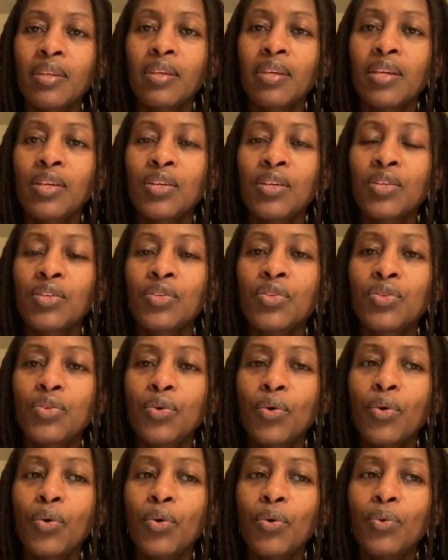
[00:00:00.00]

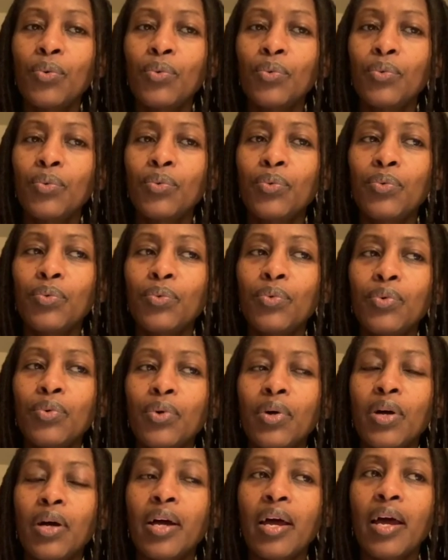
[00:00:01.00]
So
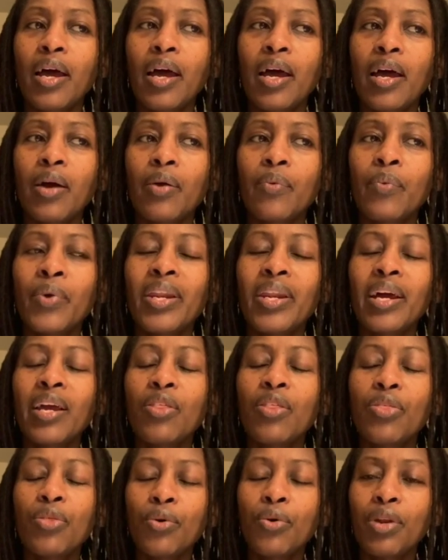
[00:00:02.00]
when I
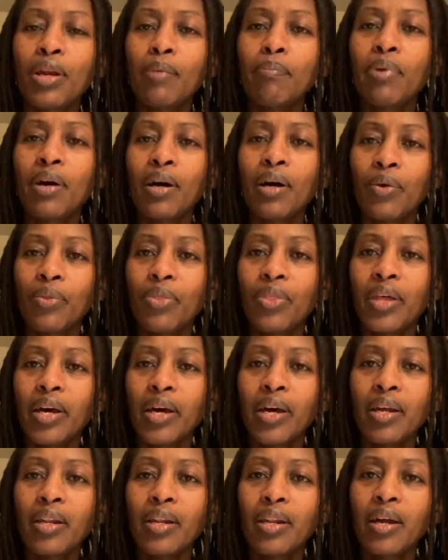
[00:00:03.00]
thought about
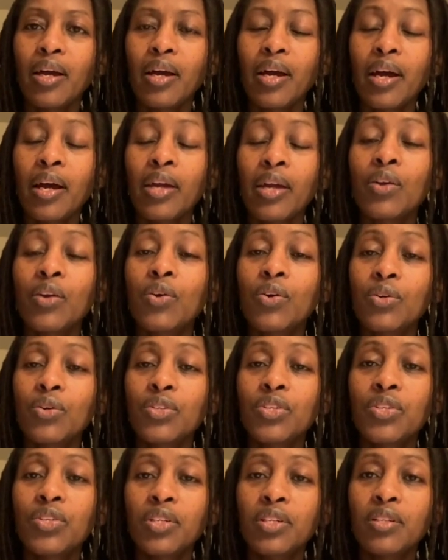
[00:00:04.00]
that, I got
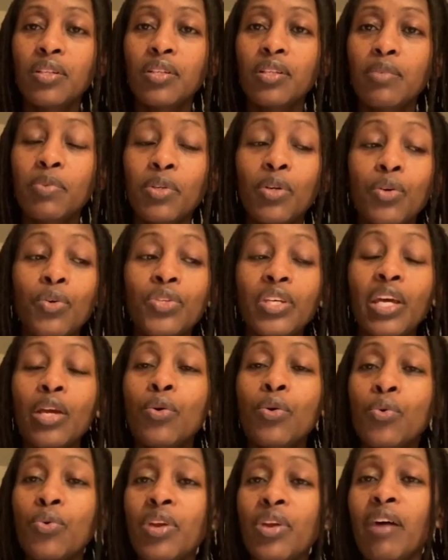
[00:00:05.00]
chills, because I
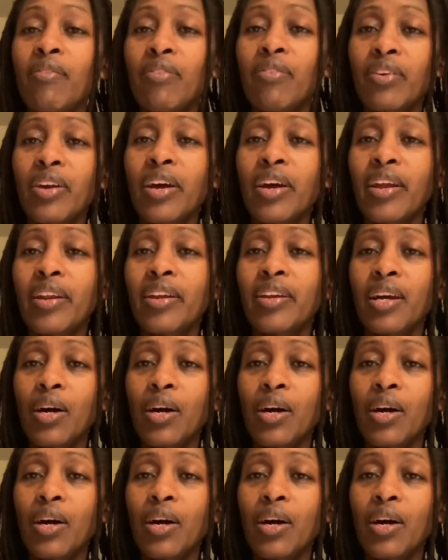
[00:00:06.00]
could have run down